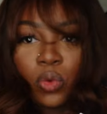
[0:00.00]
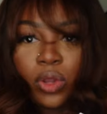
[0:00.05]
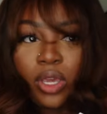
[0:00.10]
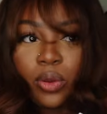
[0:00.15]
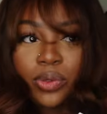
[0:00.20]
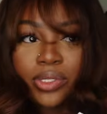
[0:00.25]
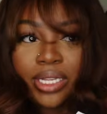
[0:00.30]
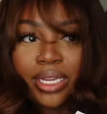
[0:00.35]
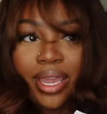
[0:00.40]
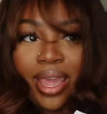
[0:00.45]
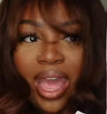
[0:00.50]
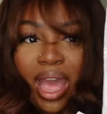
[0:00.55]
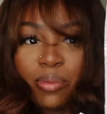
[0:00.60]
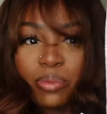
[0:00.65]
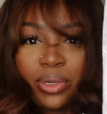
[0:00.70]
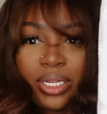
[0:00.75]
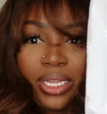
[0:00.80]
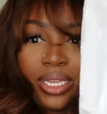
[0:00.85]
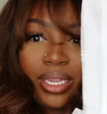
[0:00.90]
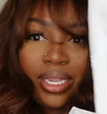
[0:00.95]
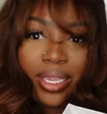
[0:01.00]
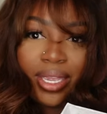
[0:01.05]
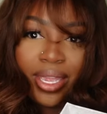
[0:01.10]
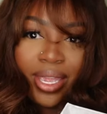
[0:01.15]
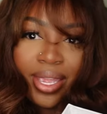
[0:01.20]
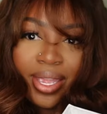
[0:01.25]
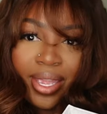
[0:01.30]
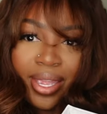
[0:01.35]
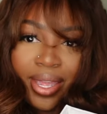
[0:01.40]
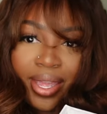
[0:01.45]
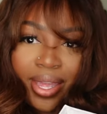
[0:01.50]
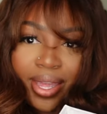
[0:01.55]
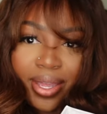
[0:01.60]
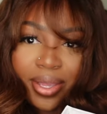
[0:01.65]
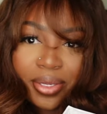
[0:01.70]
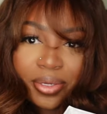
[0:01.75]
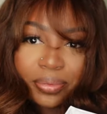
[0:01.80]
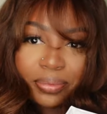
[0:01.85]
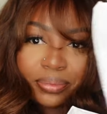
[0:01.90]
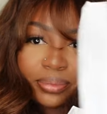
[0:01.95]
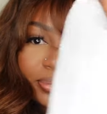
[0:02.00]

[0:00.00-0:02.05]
wig was like happily, um,